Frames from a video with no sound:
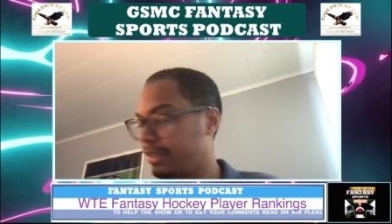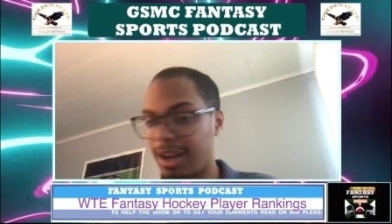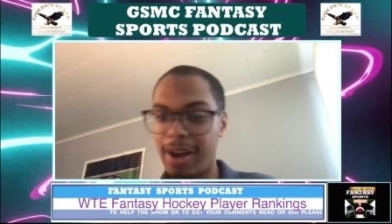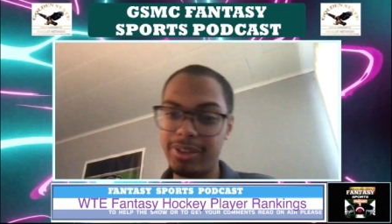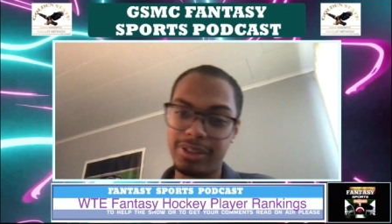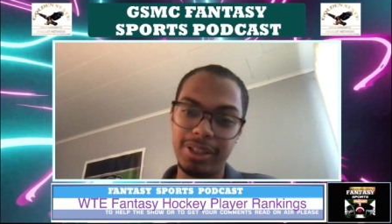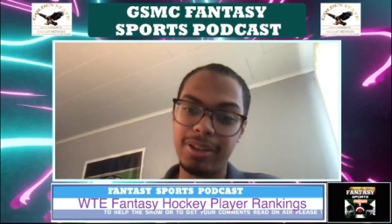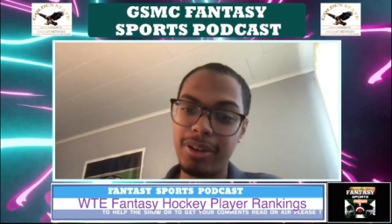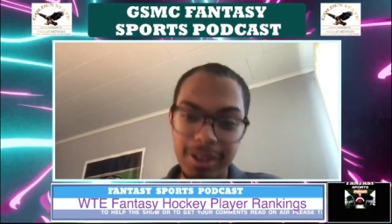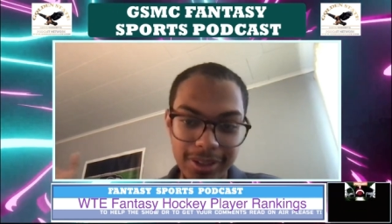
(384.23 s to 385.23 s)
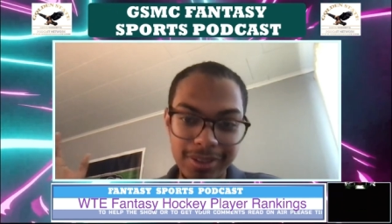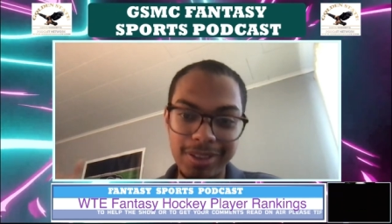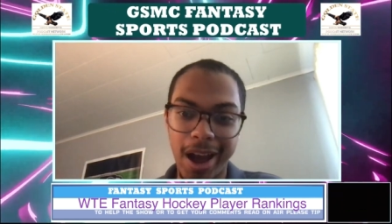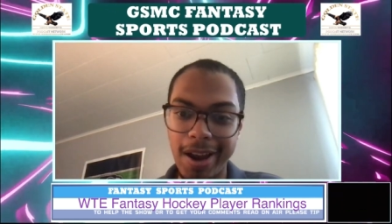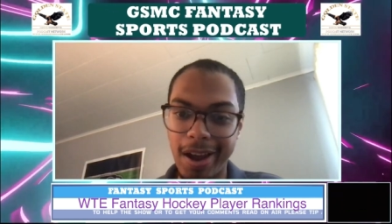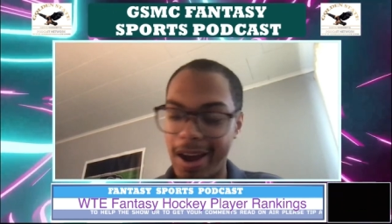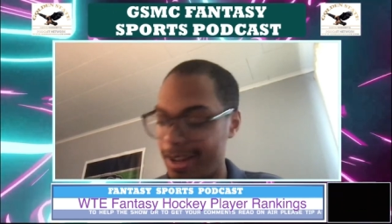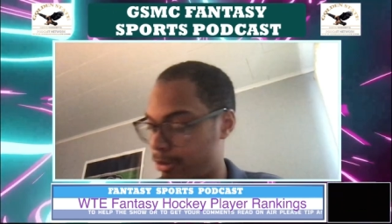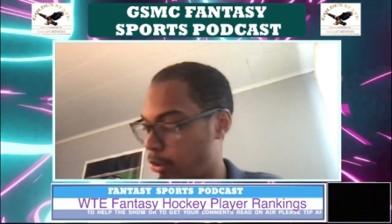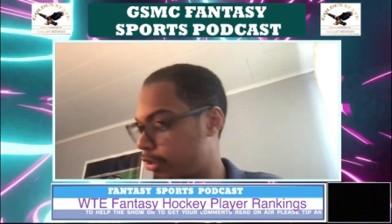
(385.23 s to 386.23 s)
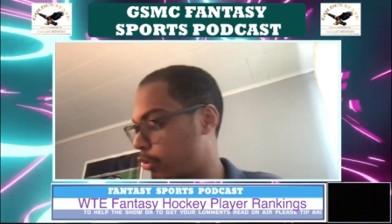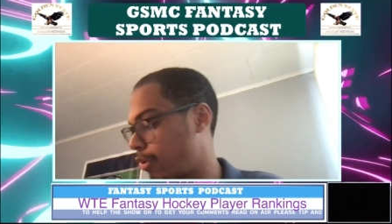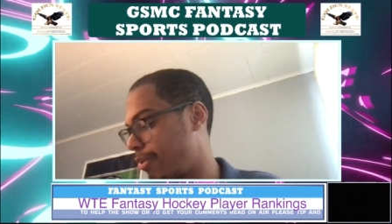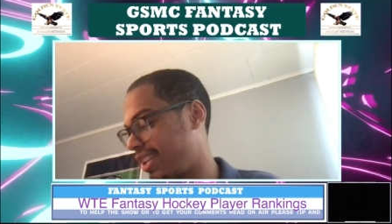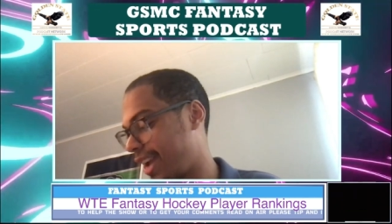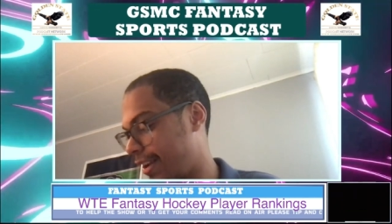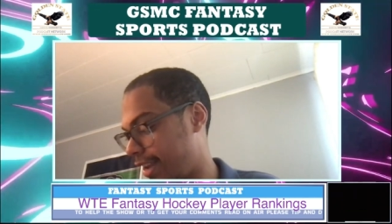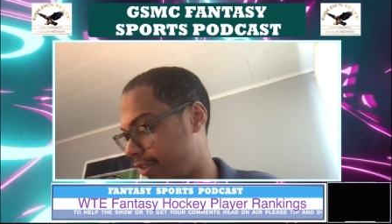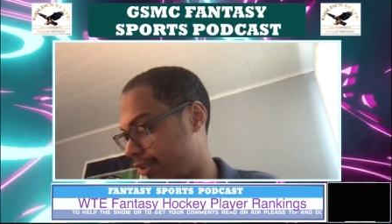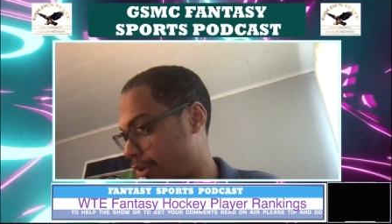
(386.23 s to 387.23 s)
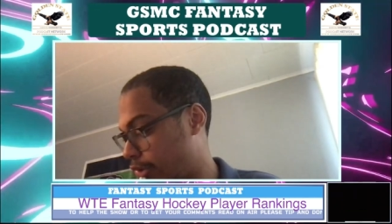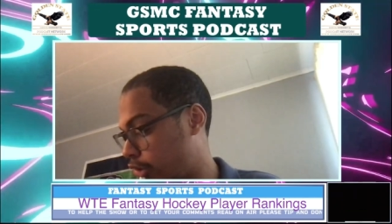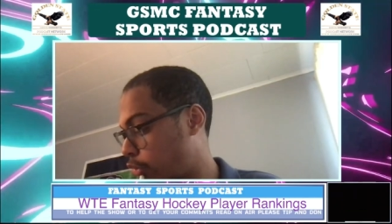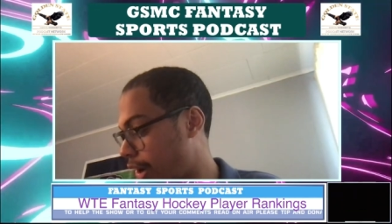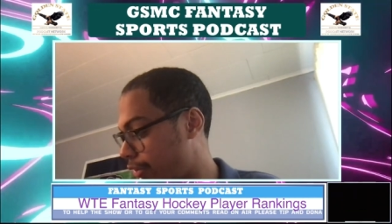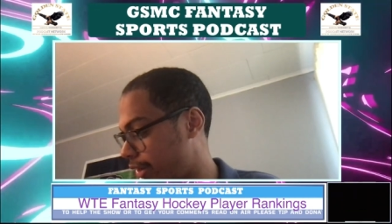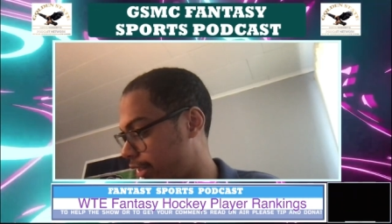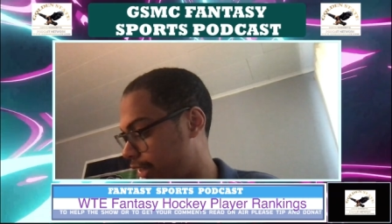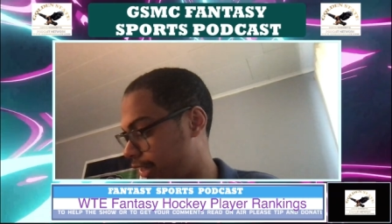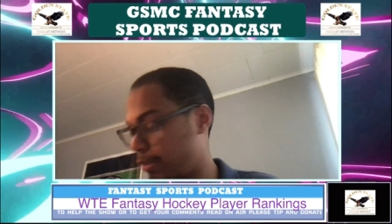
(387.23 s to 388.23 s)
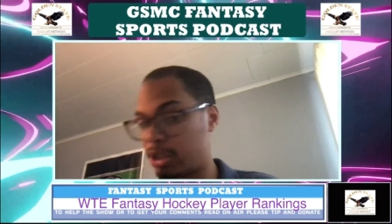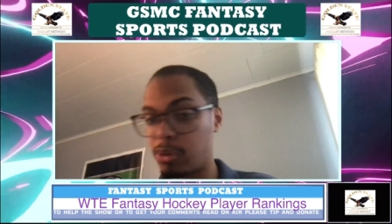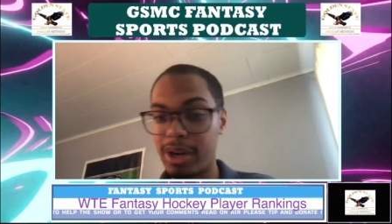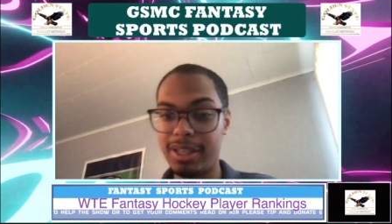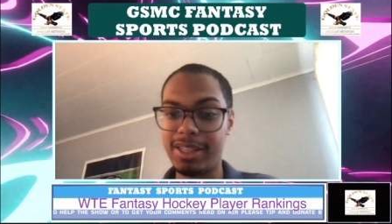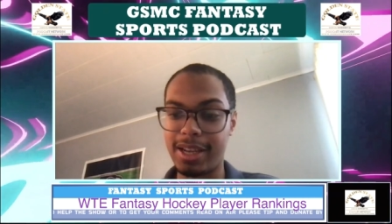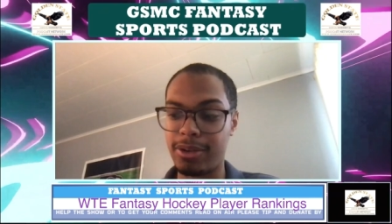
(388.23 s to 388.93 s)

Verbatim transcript: Obviously, not a high goal score, only 98th in goals, 12th in assists, but 22nd